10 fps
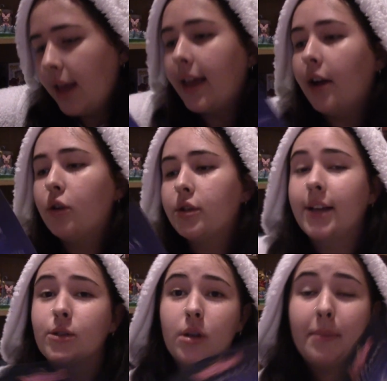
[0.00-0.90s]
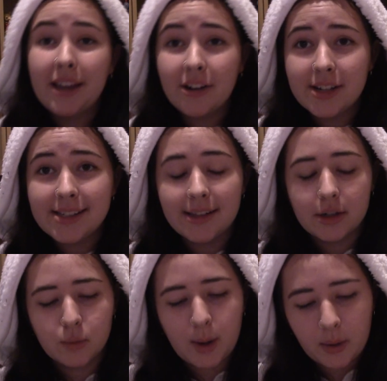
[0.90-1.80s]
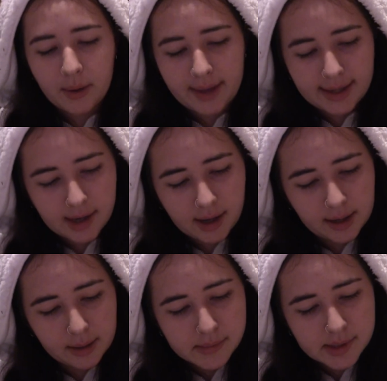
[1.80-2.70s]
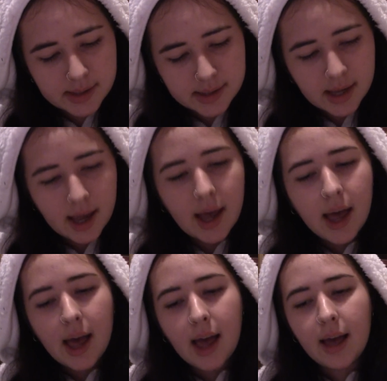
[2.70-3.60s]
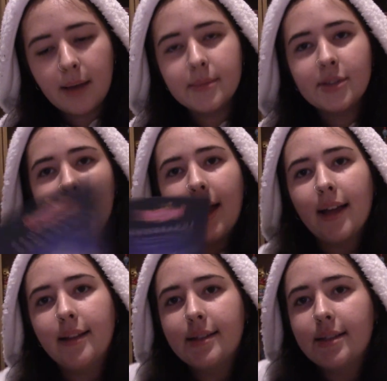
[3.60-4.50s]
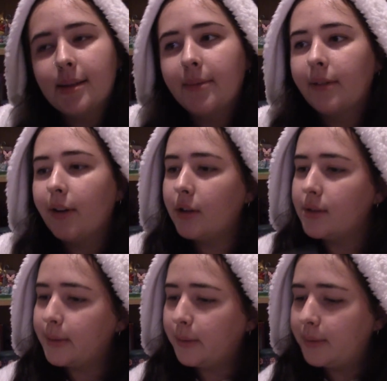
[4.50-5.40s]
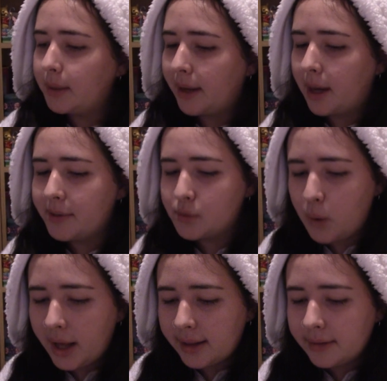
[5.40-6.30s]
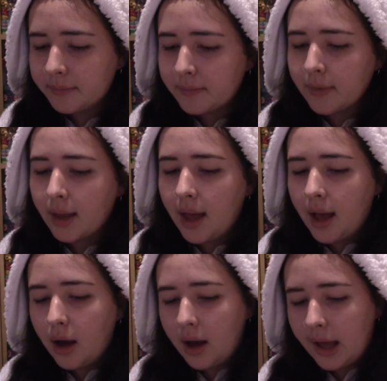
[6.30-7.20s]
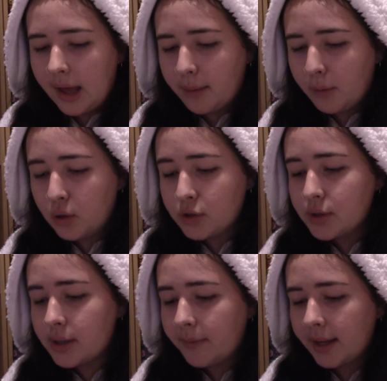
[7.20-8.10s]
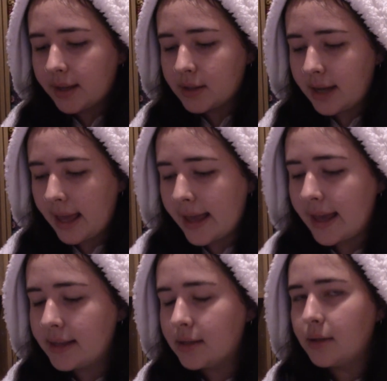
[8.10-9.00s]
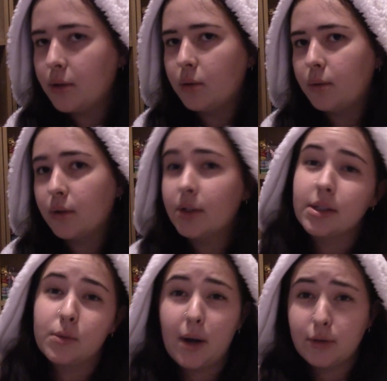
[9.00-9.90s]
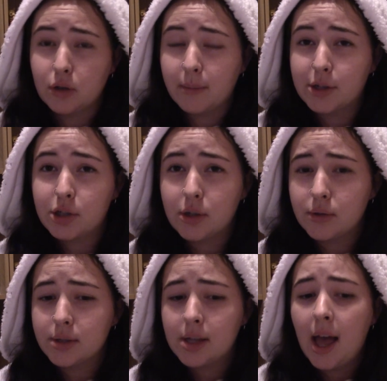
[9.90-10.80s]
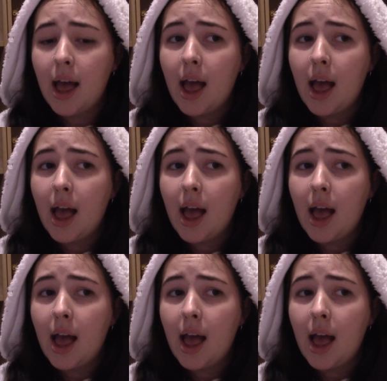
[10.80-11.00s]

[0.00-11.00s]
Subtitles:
Yeah, it also has all your meet and greets in there as well, and their times. So yeah, this is something very useful to pick up as well. Also something to take into notice as well, talking about shows,